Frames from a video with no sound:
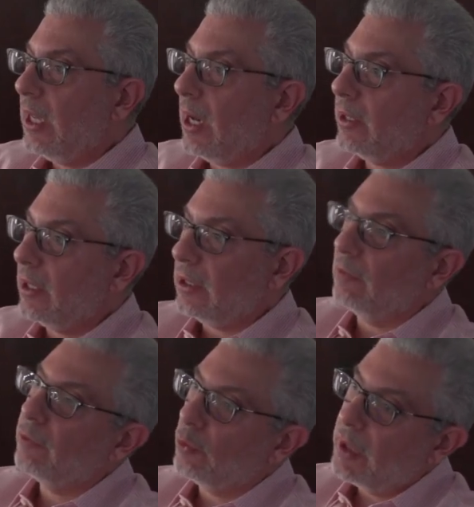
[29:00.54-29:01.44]
he had that
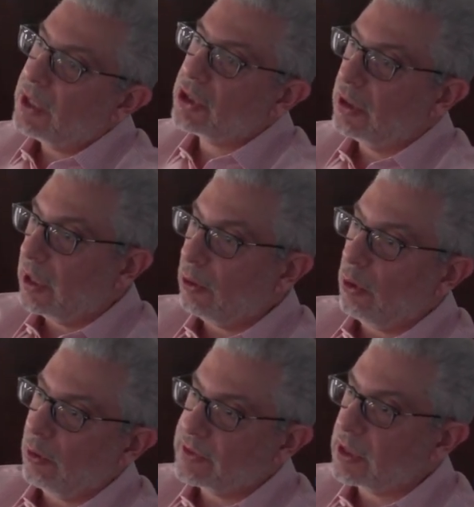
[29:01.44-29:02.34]
information that
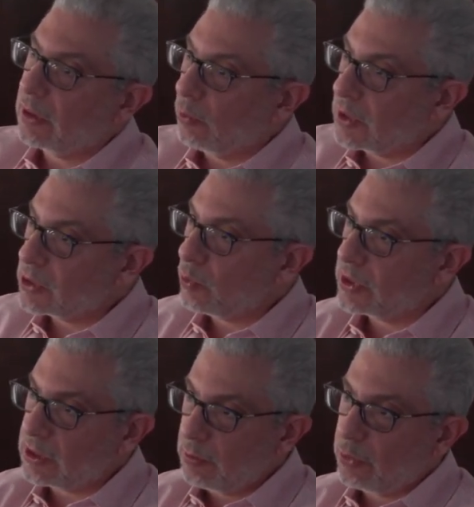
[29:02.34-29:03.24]
all of a sudden was
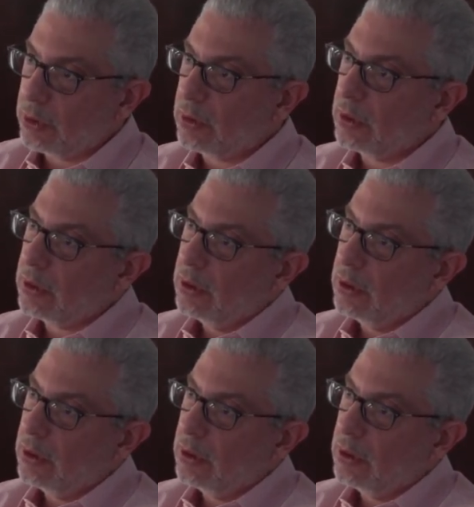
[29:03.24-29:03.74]
important.